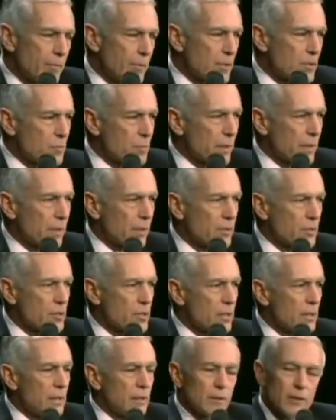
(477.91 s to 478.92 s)
is because
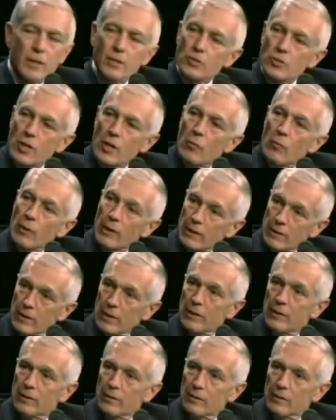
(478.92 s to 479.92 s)
let's say we
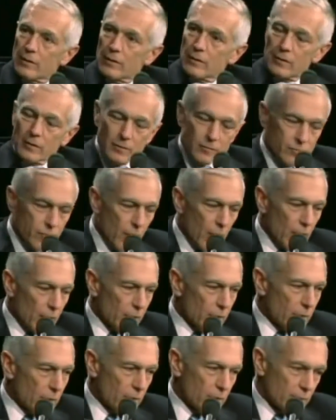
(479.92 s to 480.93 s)
did
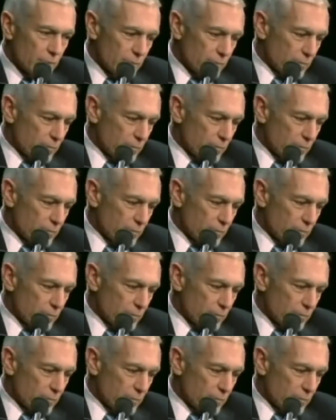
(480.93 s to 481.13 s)
follow